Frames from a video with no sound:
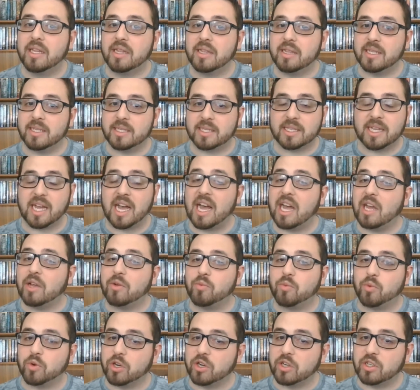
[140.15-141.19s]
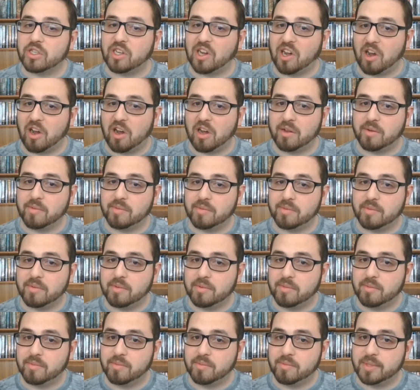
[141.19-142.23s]
this guy worked on
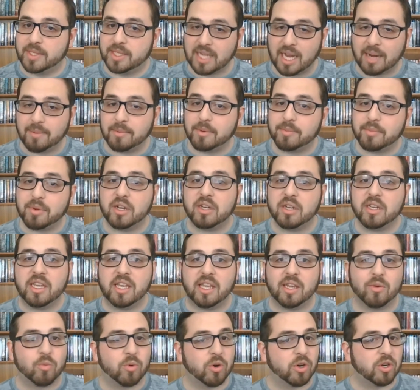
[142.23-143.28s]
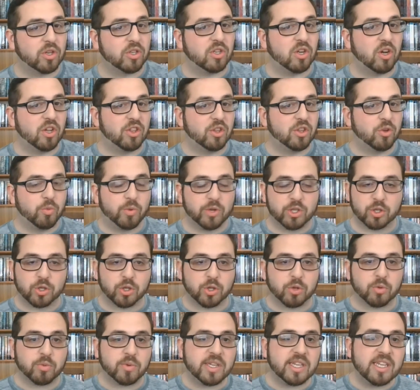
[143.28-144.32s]
Cyberpunk, he worked on The Witcher
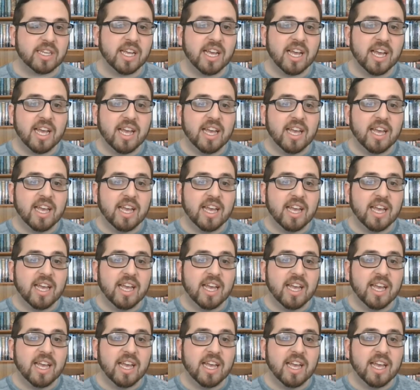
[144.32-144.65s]
3,